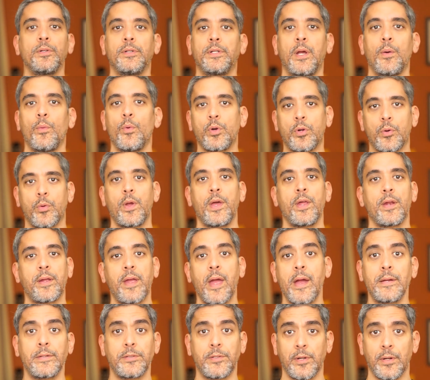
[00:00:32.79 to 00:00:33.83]
They will create a
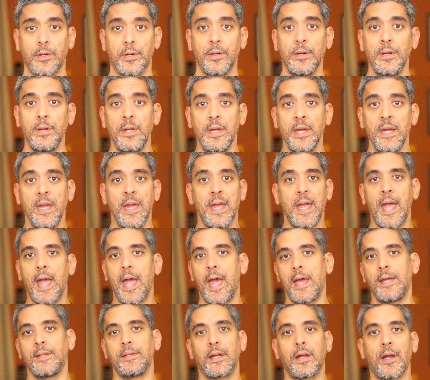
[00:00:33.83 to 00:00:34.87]
character
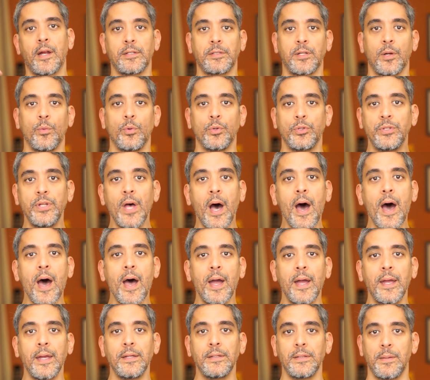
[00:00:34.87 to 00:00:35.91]
and the character would die
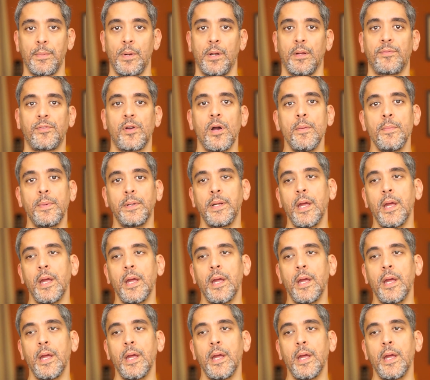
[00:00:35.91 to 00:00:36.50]
in the middle of combat.